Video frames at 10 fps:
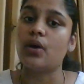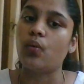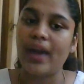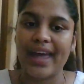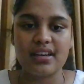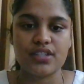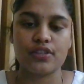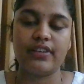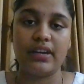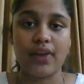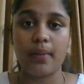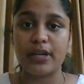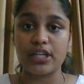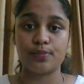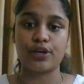awareness of
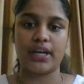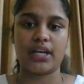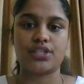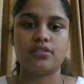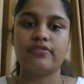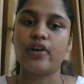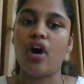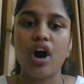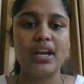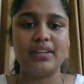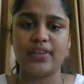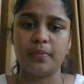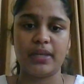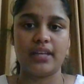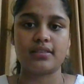environmental protection for all living
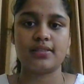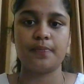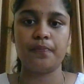beings.